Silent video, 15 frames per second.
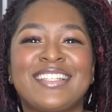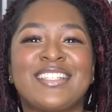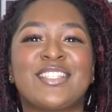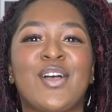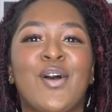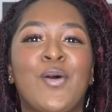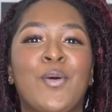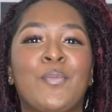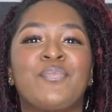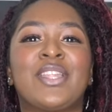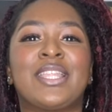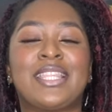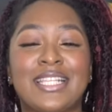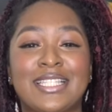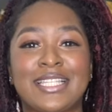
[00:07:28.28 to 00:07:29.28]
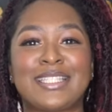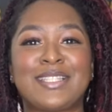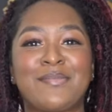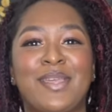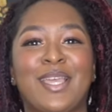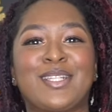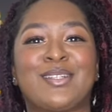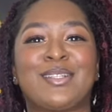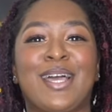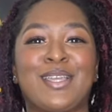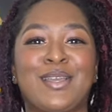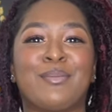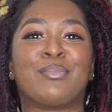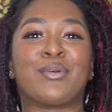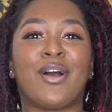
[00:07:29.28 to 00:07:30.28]
So this is to make sure that
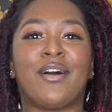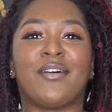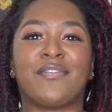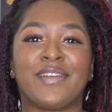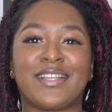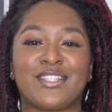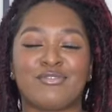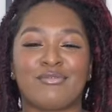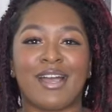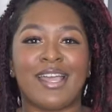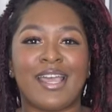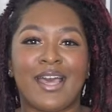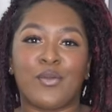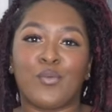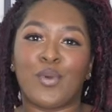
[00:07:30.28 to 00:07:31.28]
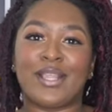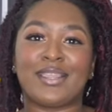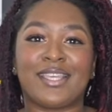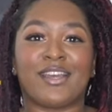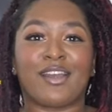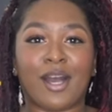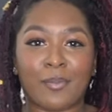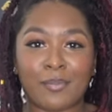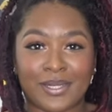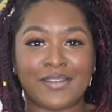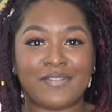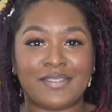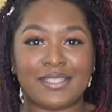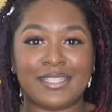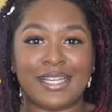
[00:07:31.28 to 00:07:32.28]
your bra fits right, and when they're
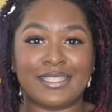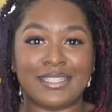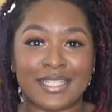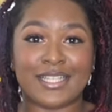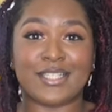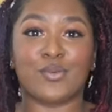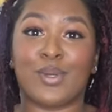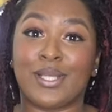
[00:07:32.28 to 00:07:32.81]
uplifted like this,